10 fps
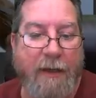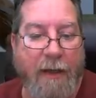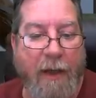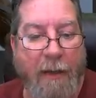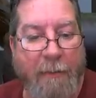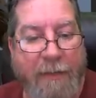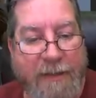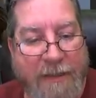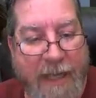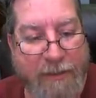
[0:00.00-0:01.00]

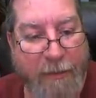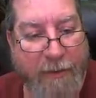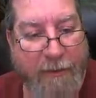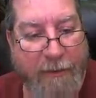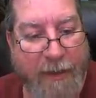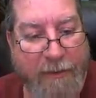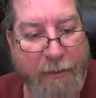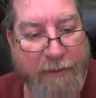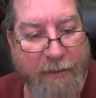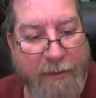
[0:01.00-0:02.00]
because that's what
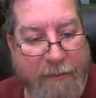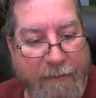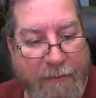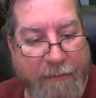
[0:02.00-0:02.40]
the